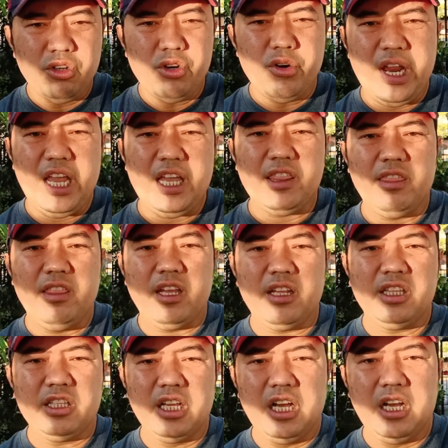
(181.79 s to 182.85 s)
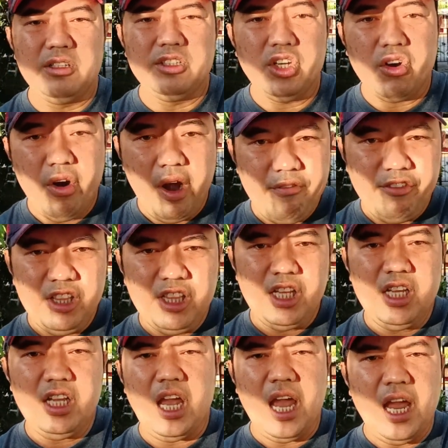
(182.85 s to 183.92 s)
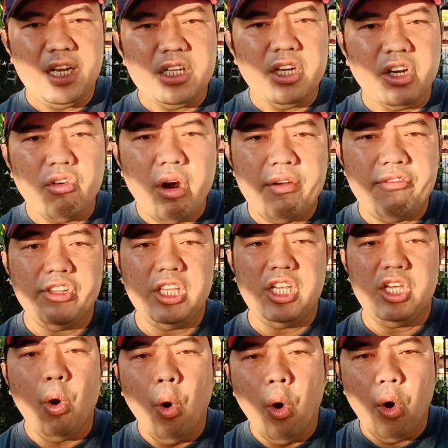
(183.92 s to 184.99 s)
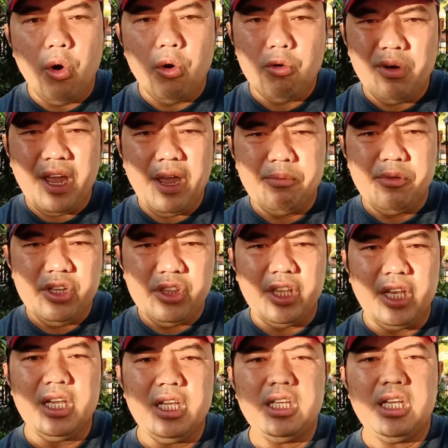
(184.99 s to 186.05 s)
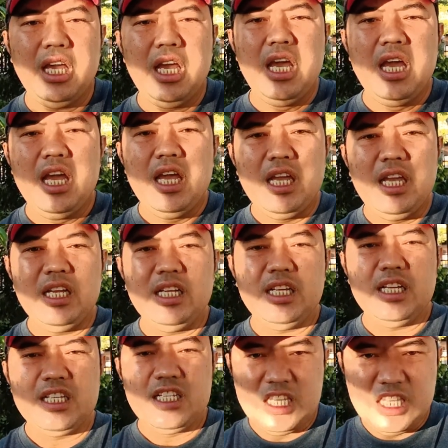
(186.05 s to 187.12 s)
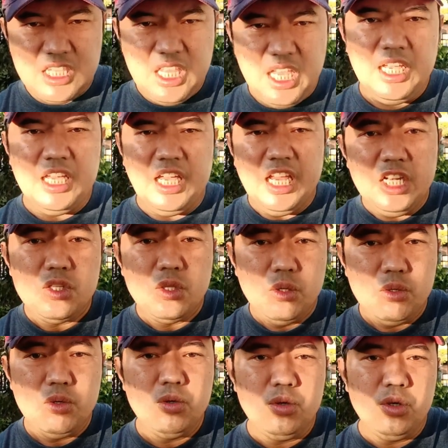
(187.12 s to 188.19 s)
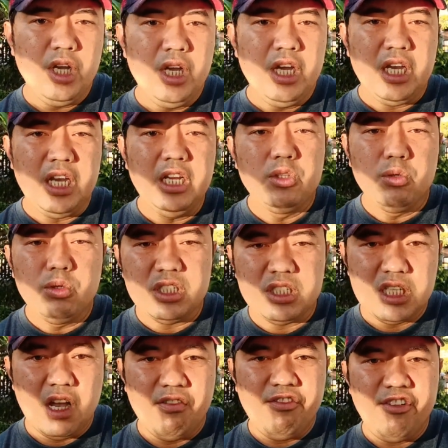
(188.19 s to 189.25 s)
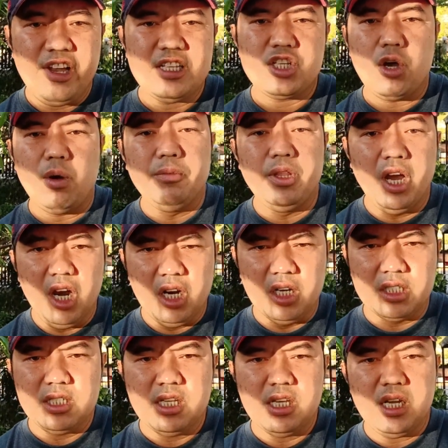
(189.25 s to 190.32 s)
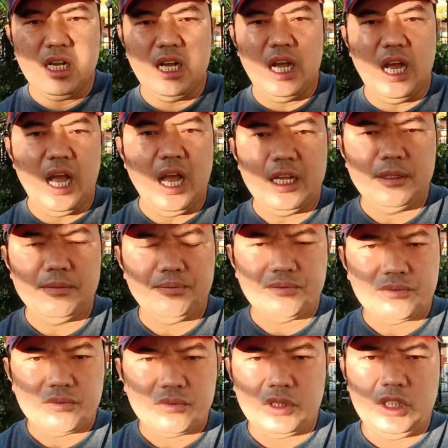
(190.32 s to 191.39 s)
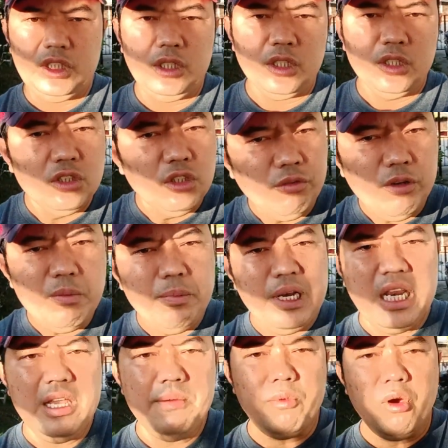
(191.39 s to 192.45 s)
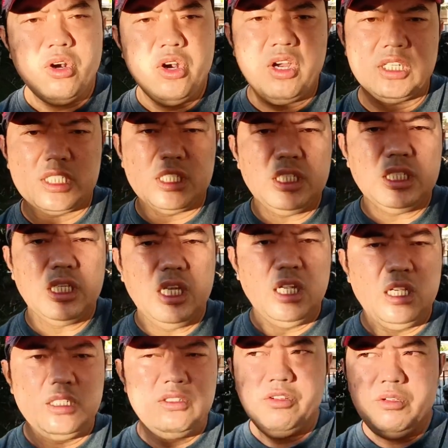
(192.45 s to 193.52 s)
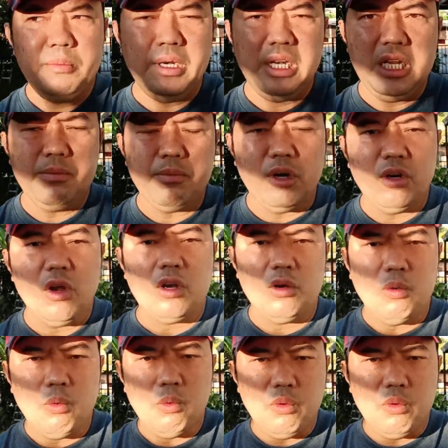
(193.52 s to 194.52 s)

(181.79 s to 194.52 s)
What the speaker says: create the gravity, and the gravity hold everything stick into the surface of the earth. uh, you will believe or not, you will believe or not,